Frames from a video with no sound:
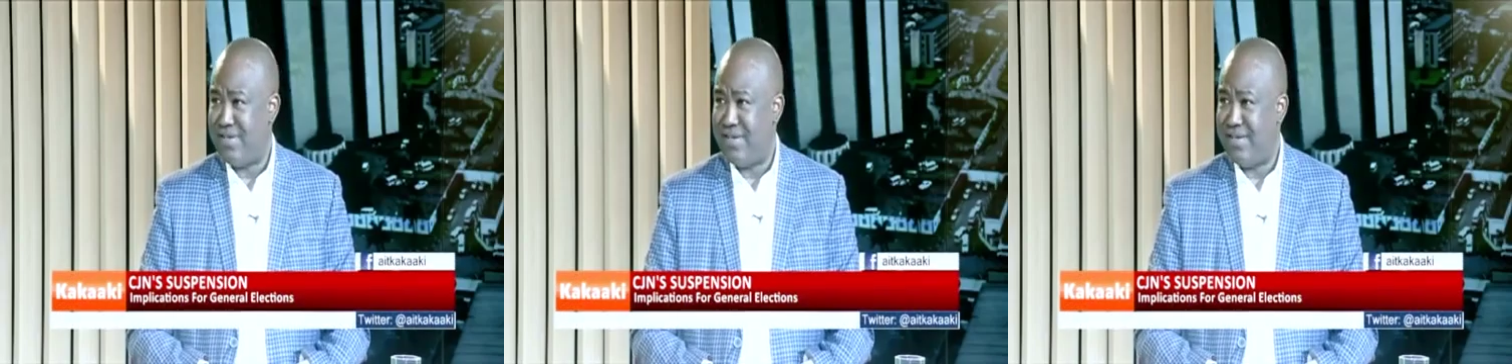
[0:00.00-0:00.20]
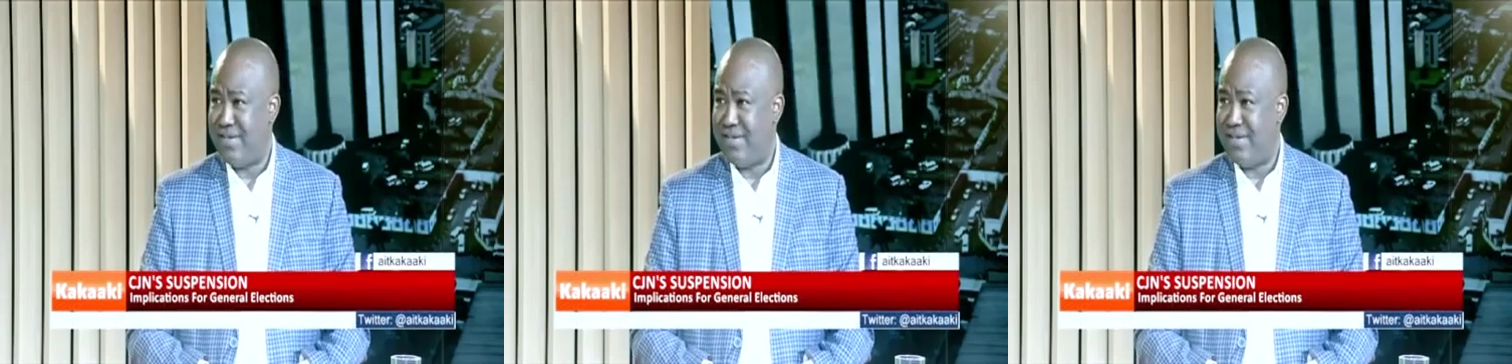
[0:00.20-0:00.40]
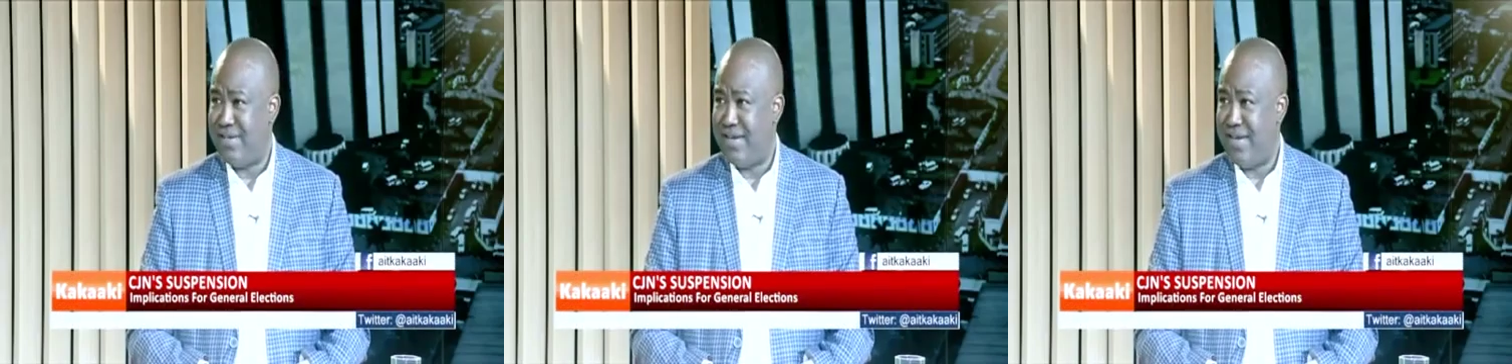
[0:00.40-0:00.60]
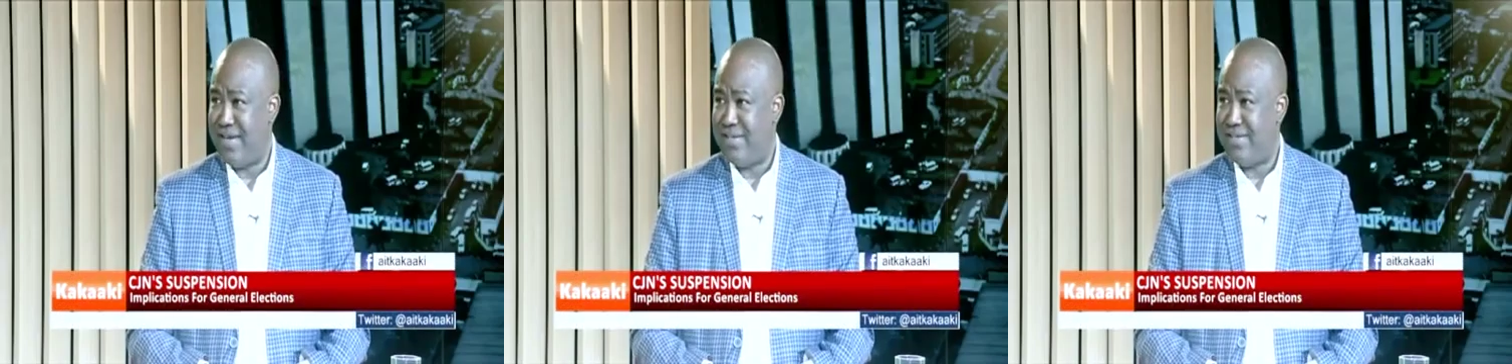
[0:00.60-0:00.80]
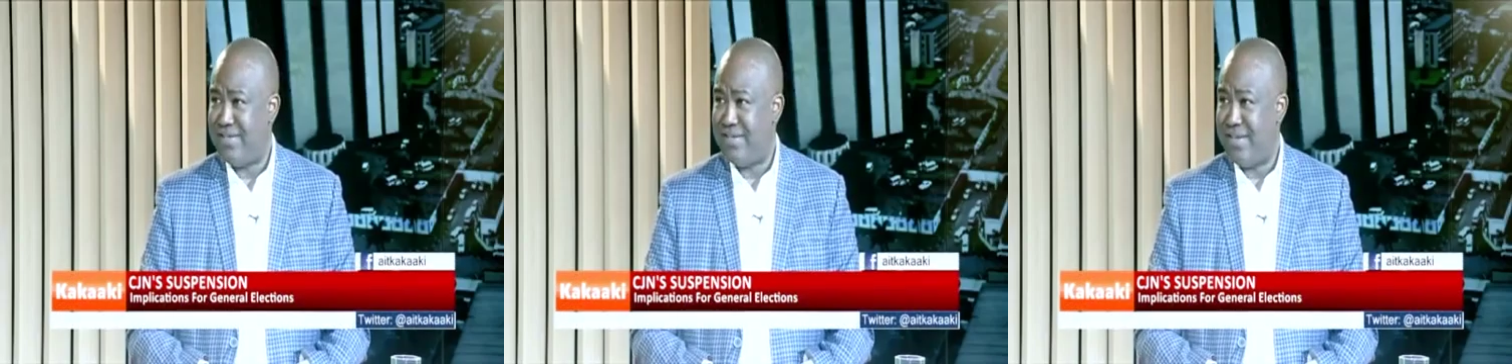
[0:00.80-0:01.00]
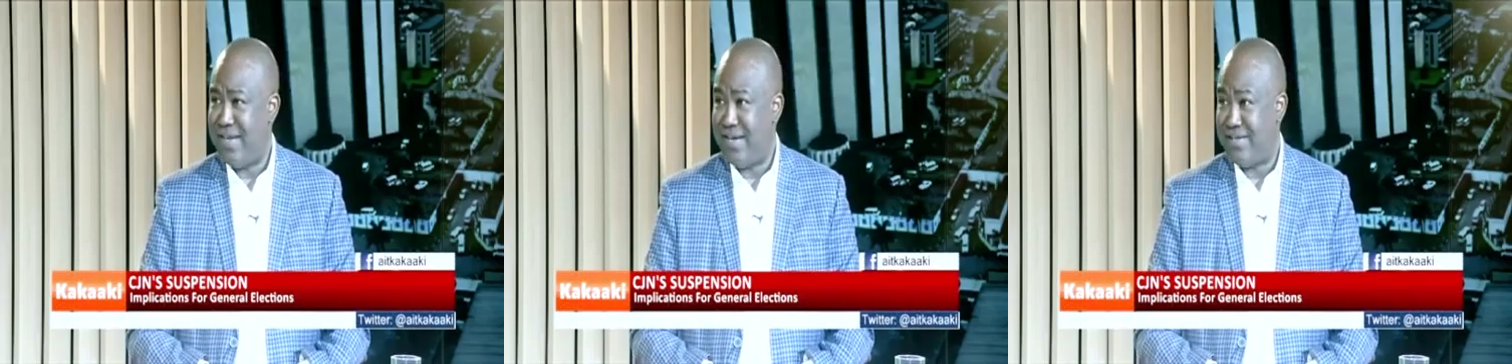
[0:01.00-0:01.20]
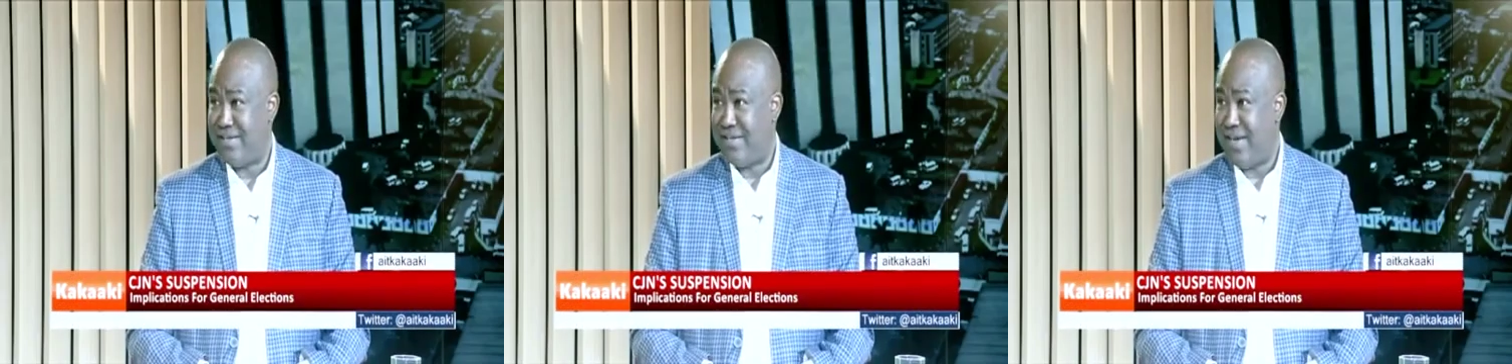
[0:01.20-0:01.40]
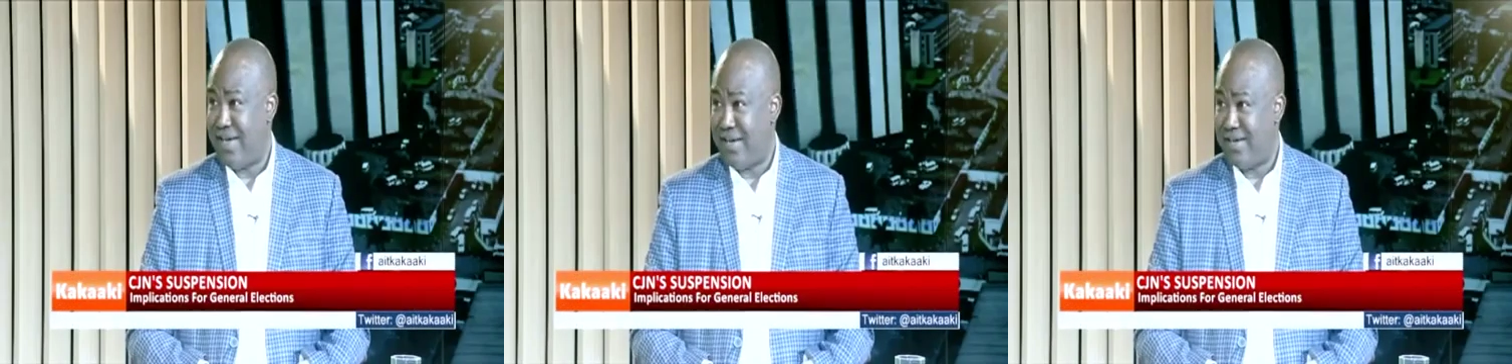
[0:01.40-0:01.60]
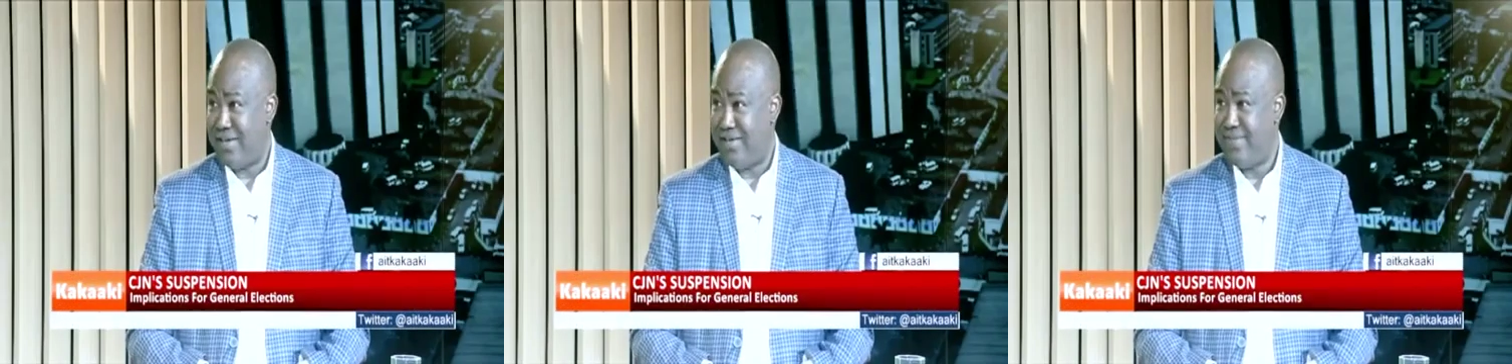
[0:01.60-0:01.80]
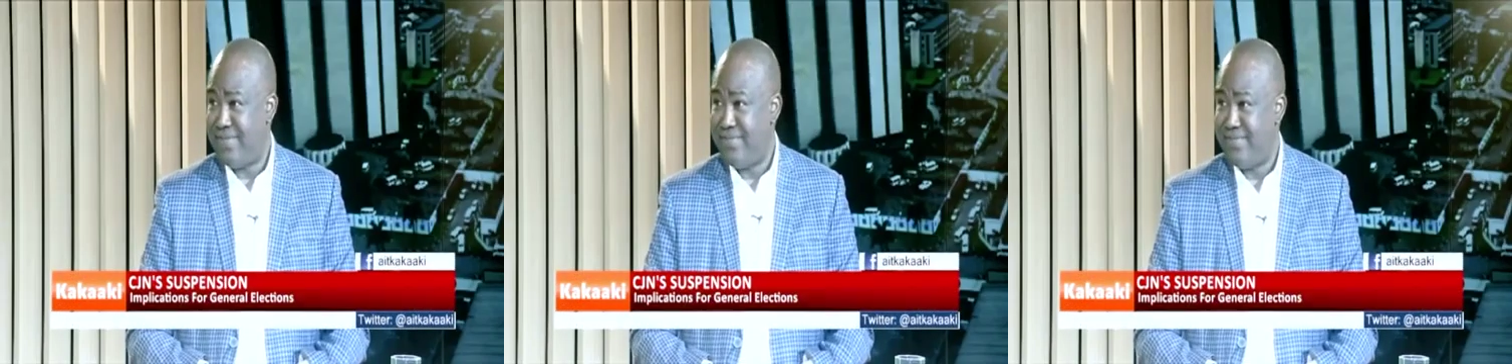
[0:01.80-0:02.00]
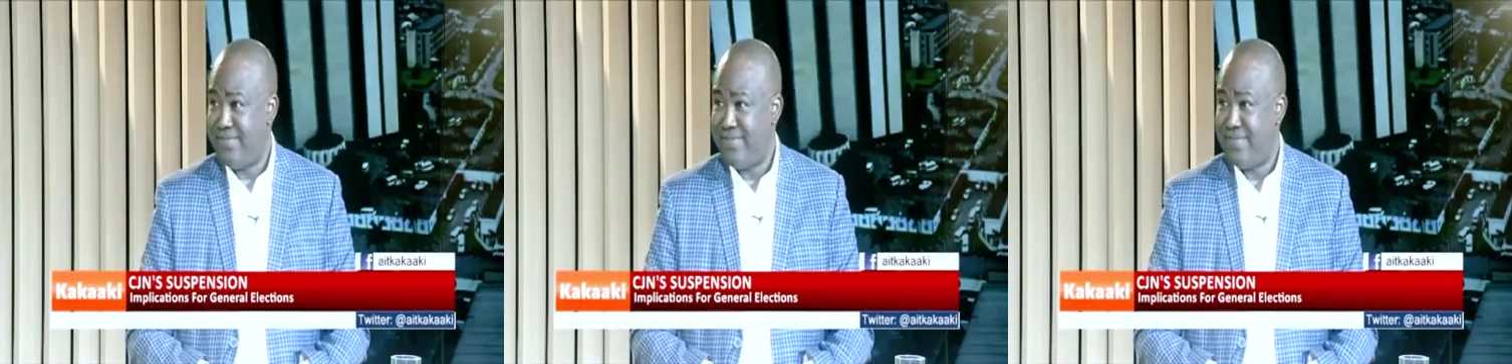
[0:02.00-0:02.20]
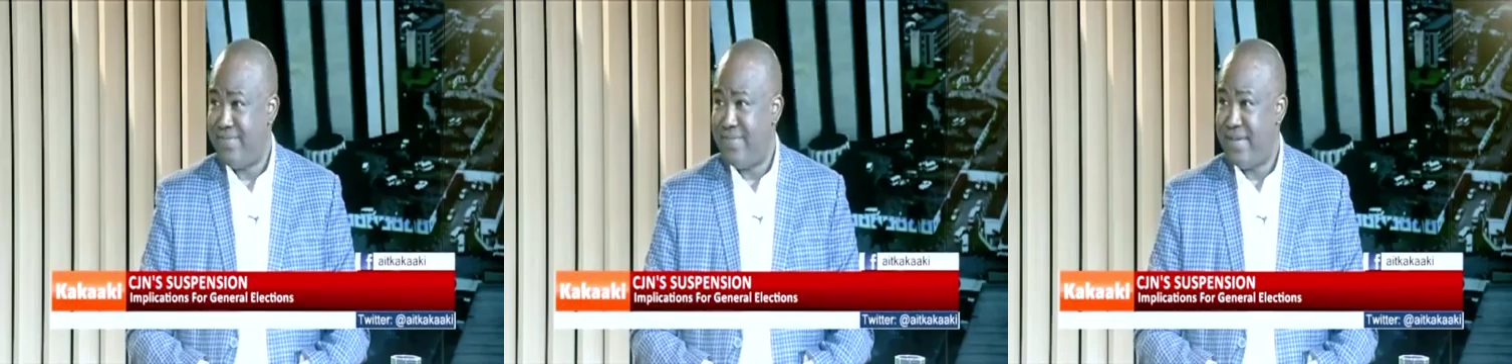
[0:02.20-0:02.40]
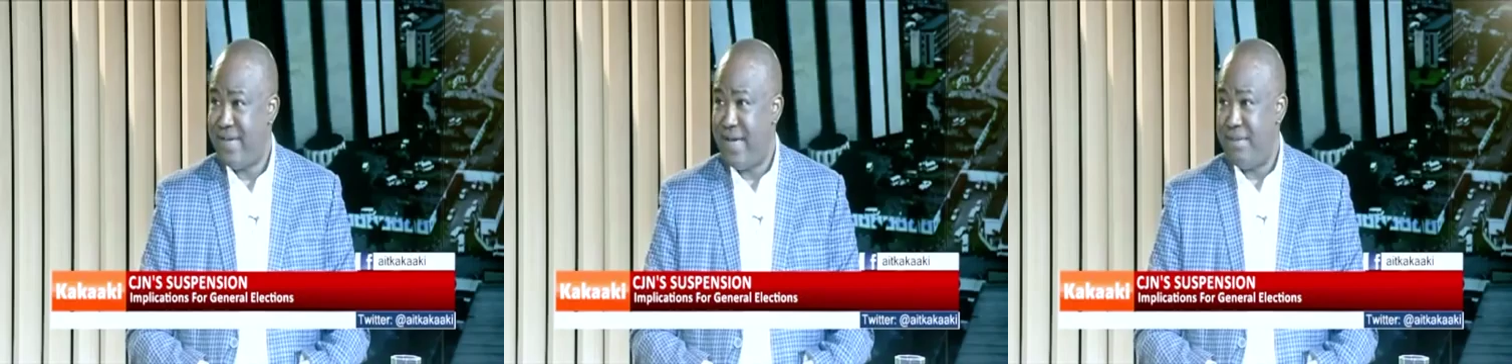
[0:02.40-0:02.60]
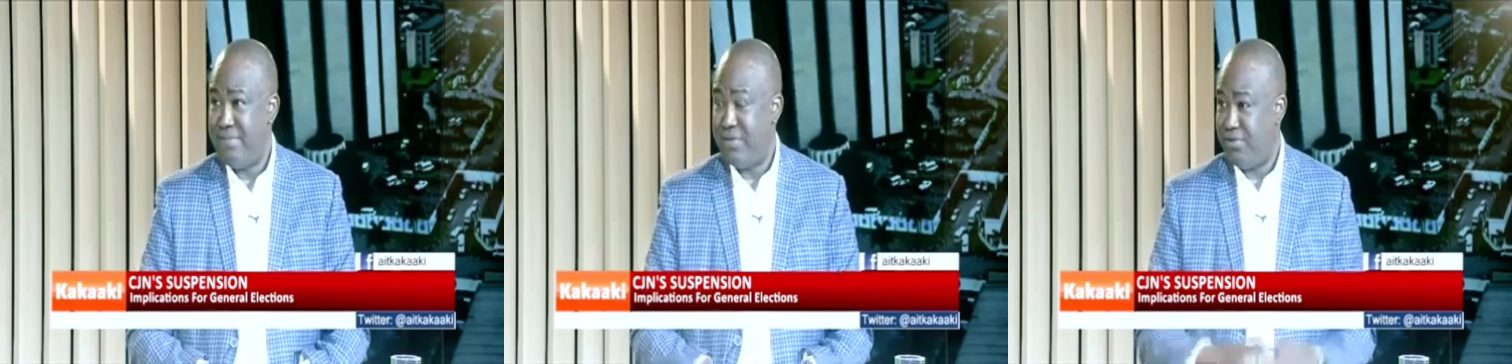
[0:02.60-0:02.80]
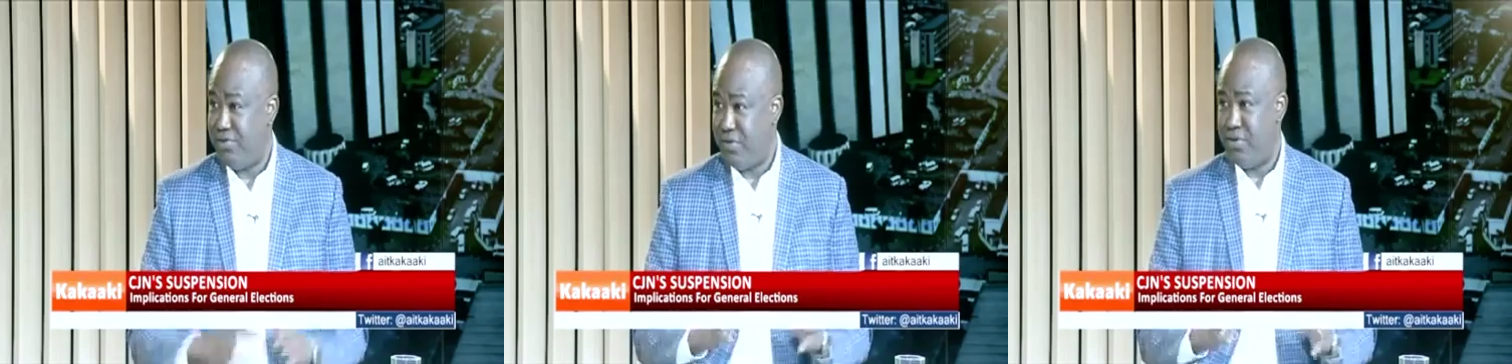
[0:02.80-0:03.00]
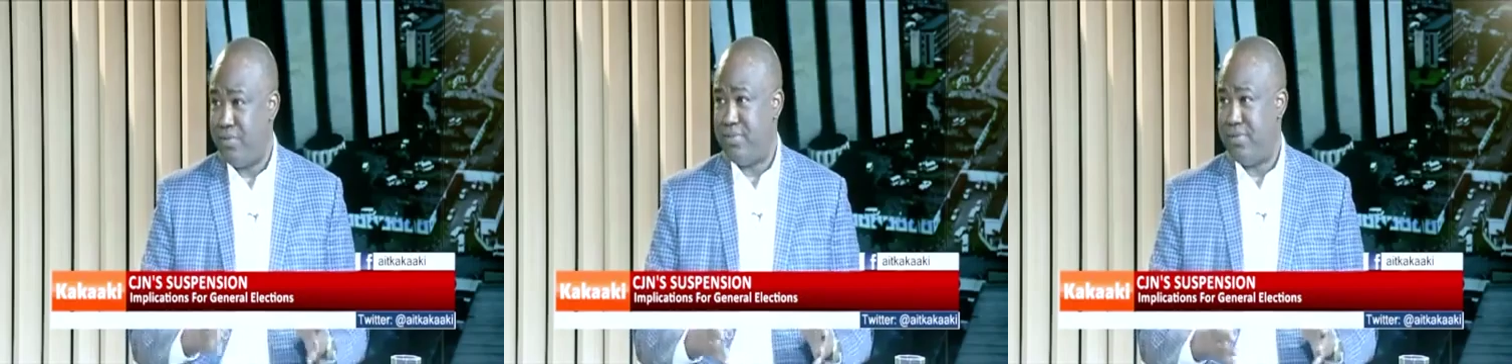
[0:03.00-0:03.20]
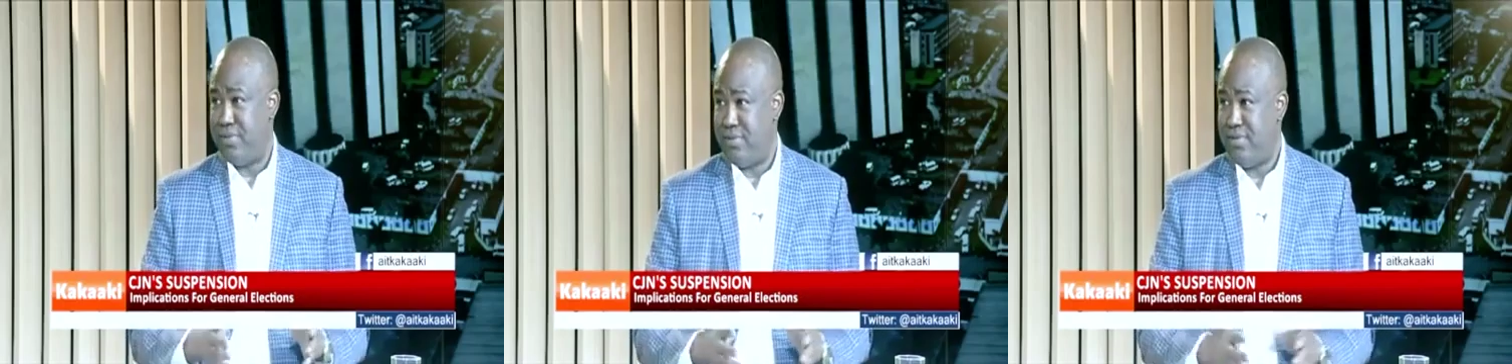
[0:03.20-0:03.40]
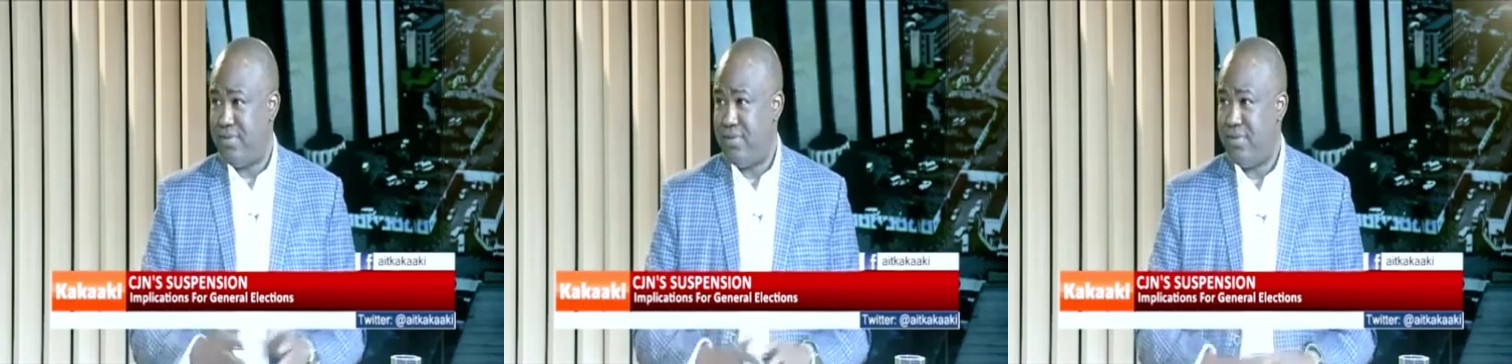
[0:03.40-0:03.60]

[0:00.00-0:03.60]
in 1999 have been reopened.